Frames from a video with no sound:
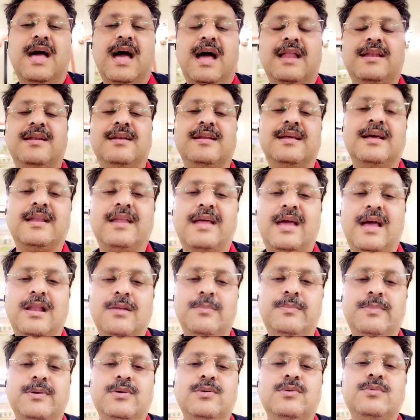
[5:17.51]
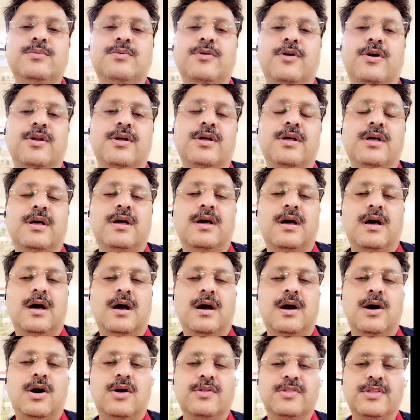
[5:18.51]
and it can help you for
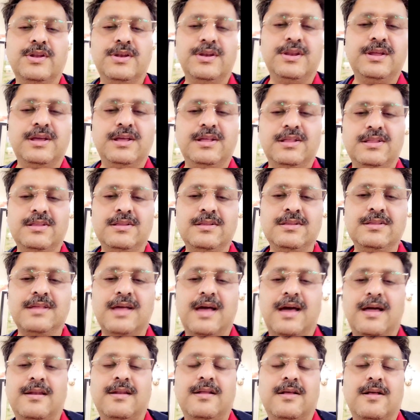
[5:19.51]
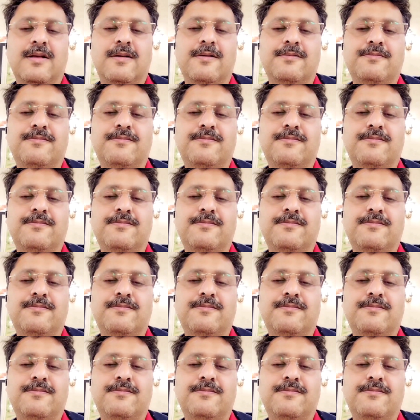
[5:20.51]
authentications and